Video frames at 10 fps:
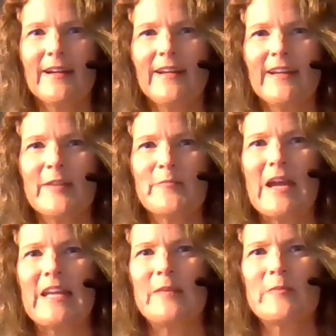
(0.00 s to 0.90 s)
Hi,
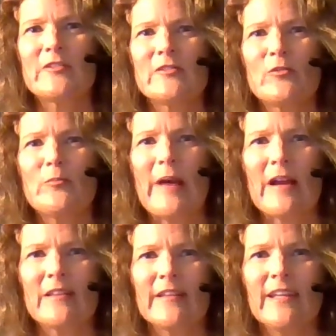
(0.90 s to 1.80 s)
my name is Sue
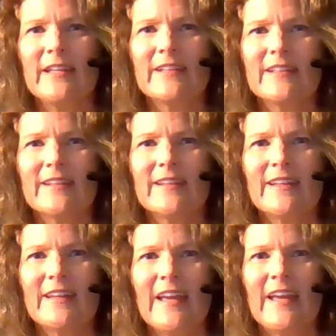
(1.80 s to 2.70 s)
Beckley,
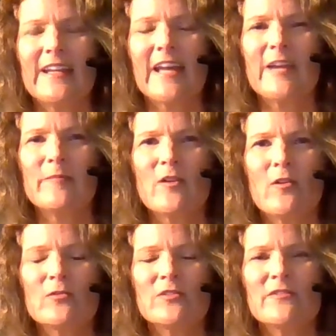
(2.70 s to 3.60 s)
and I am the
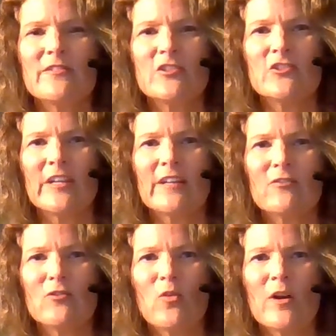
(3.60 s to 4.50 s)
host of this
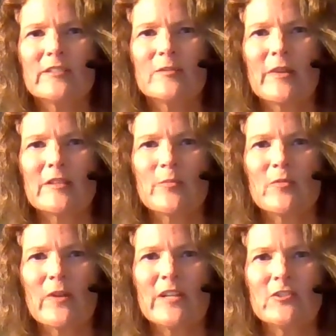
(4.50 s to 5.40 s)
channel, Quantum
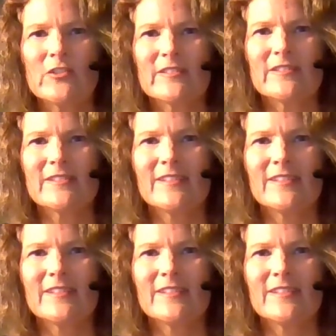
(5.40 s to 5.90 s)
Explorations.